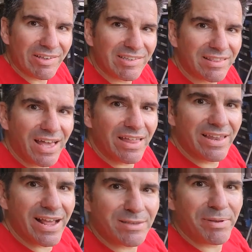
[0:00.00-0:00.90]
said that, the
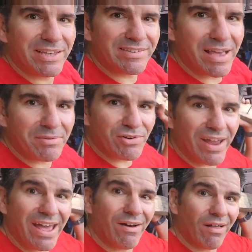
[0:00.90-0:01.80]
next piece came
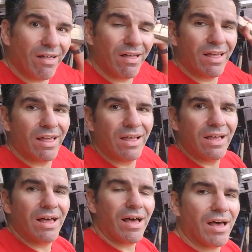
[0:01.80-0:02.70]
straight out.
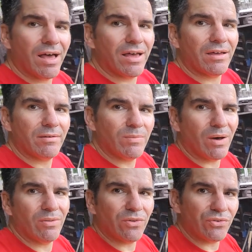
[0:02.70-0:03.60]

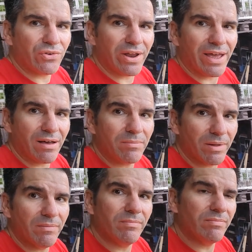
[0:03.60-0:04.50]
Well, not straight out,
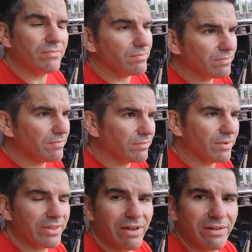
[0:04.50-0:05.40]
but
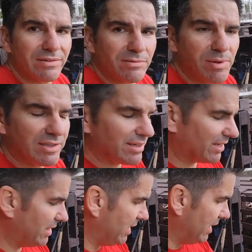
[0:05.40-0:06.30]
without
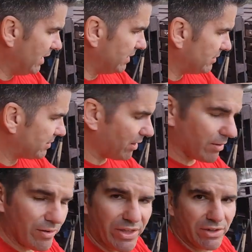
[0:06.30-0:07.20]
splitting. So
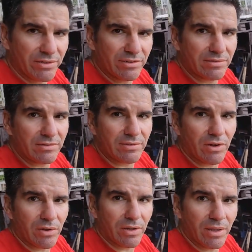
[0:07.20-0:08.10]
I think you just
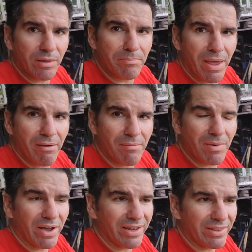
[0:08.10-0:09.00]
got to bear in
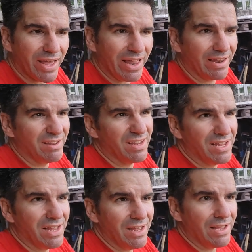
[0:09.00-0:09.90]
mind that
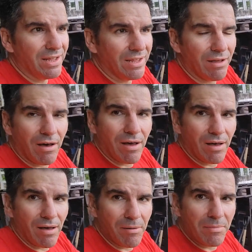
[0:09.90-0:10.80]

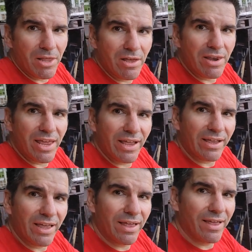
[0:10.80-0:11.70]
I'm learning,